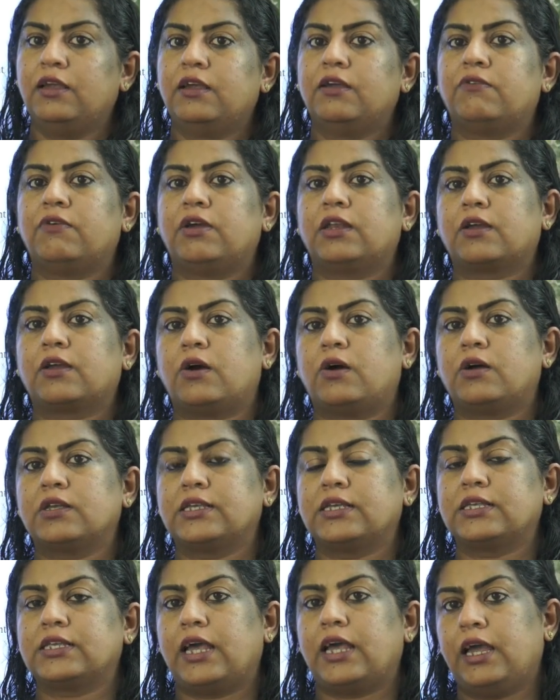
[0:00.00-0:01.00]
When
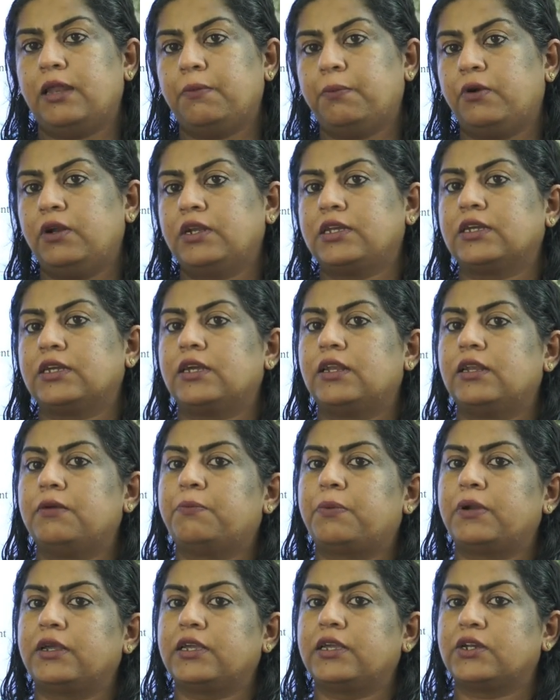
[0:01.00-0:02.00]
causes and political
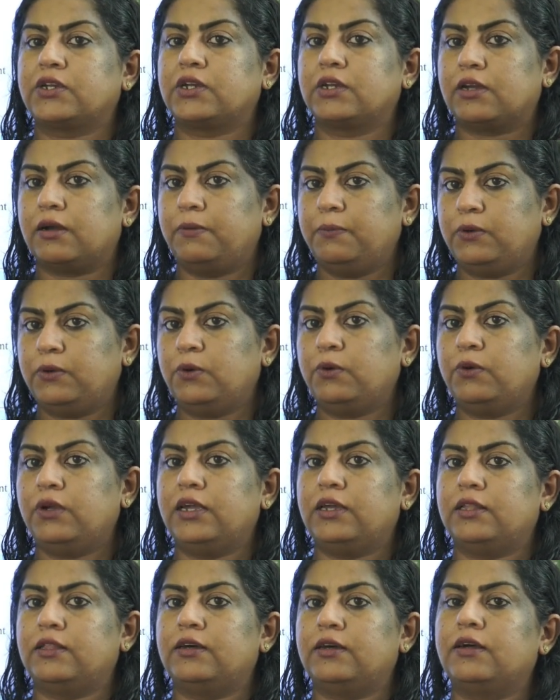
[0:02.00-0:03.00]
implication come
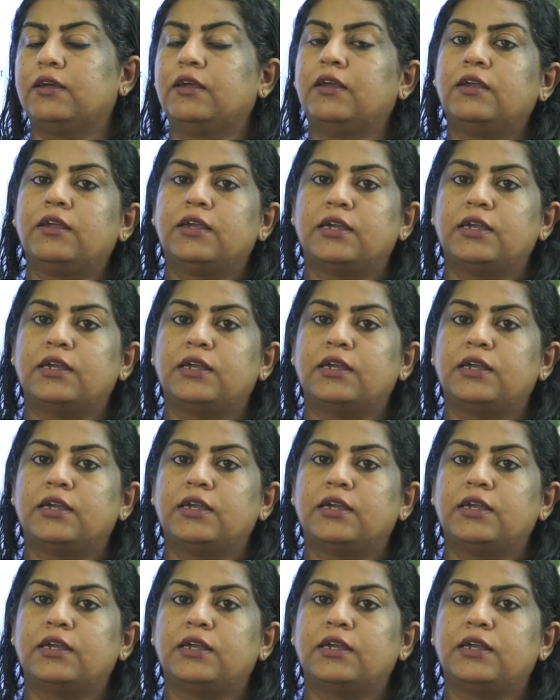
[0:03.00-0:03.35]
together,